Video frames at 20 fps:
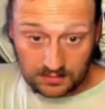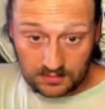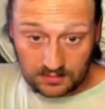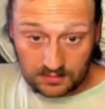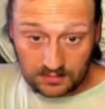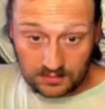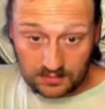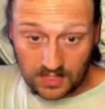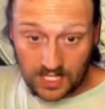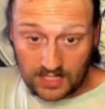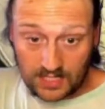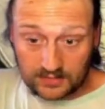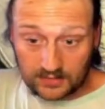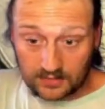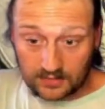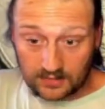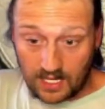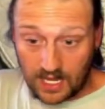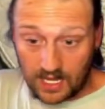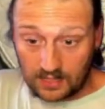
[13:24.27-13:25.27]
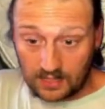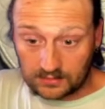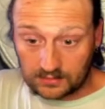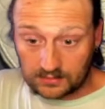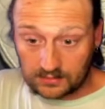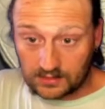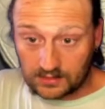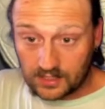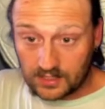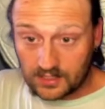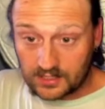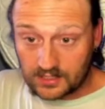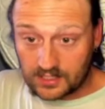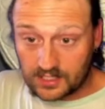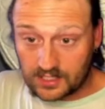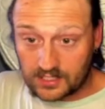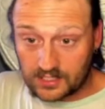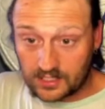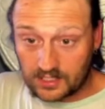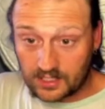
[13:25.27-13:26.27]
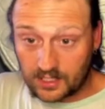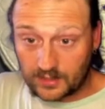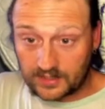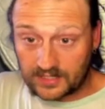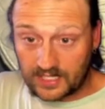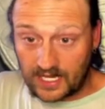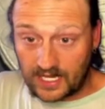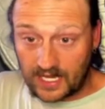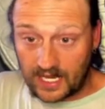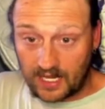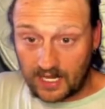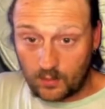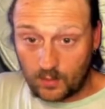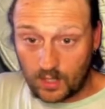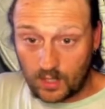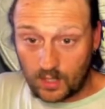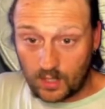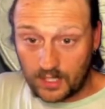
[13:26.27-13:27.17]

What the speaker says: locked her out. She's going to go with that A1